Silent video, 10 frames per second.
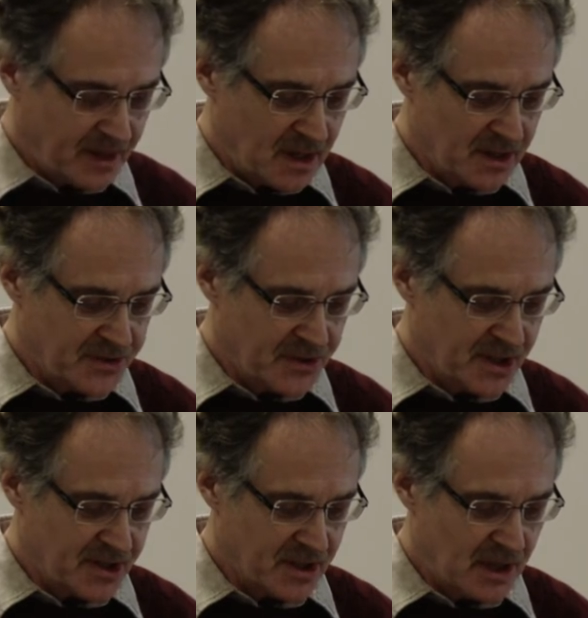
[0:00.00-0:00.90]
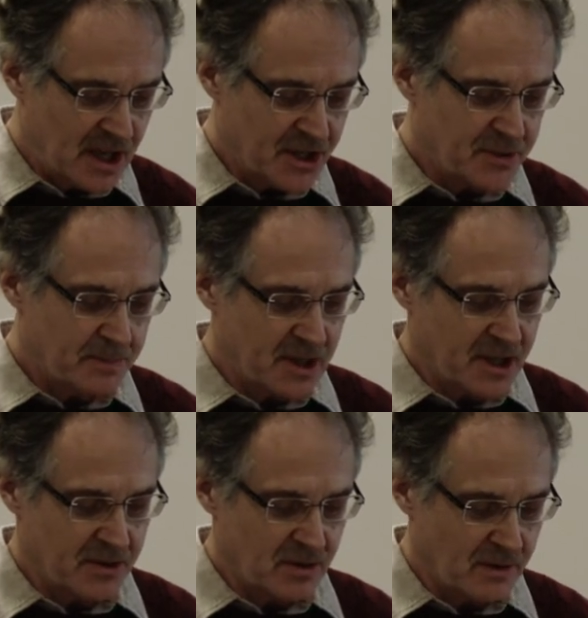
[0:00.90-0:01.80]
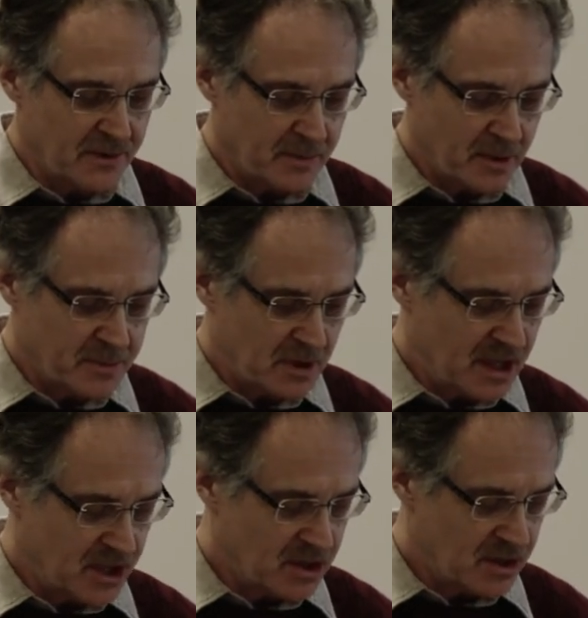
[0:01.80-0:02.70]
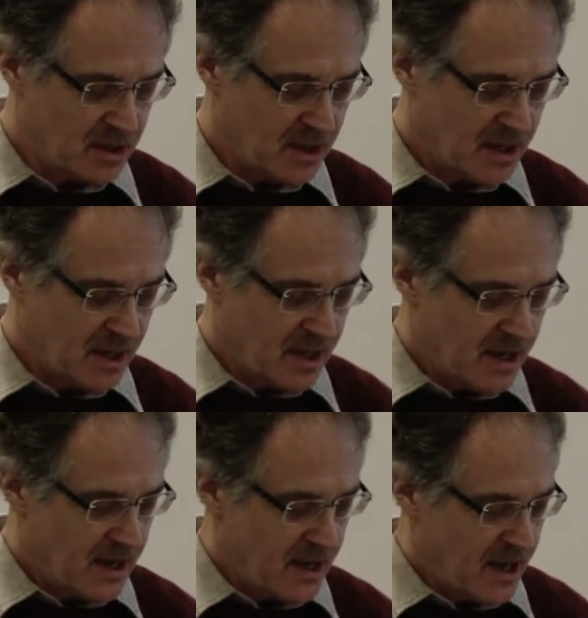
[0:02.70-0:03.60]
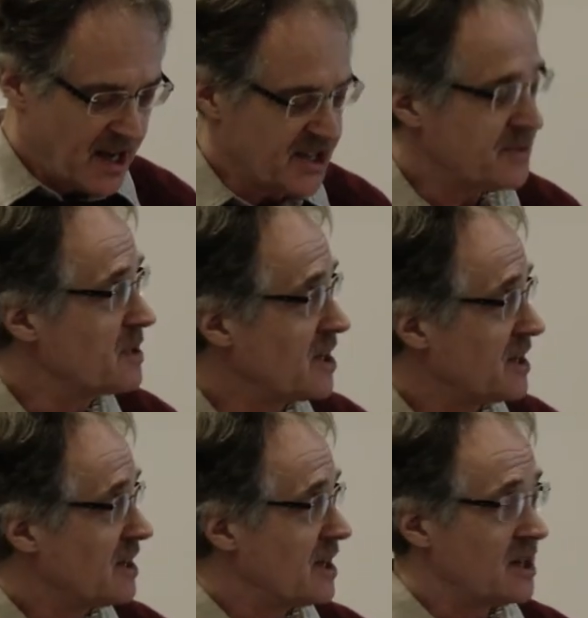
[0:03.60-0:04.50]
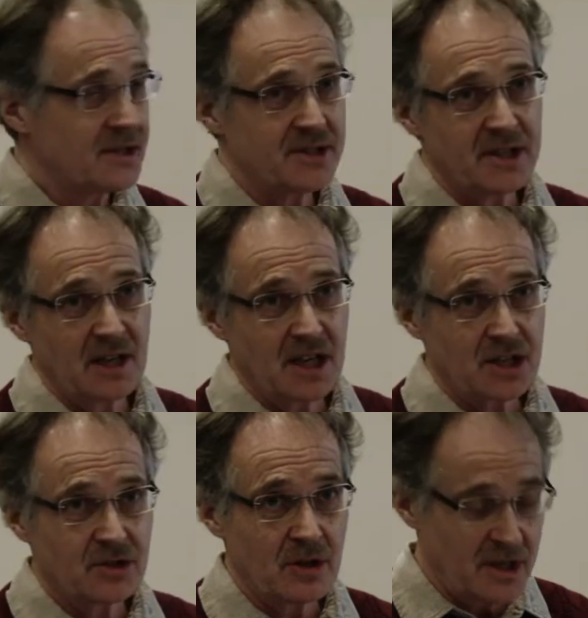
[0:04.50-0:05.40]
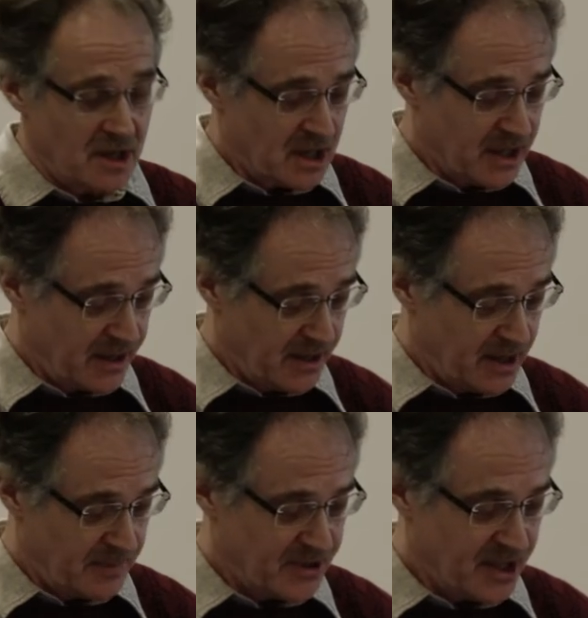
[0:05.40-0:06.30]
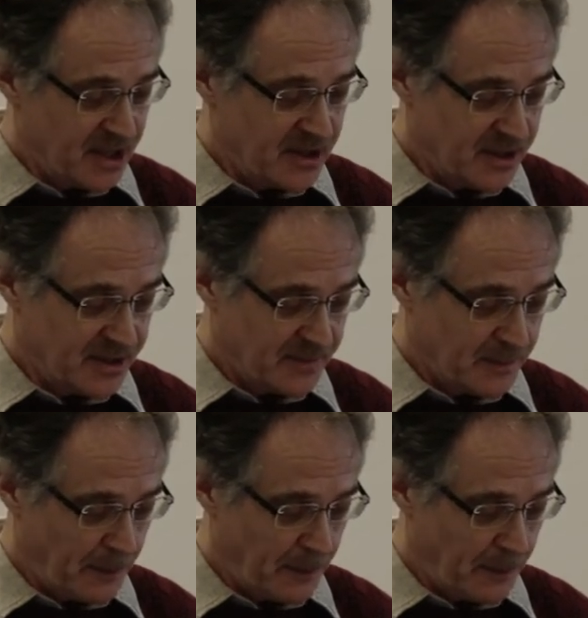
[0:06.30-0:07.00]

countries, a large part of the population has been and still actually are abstainers.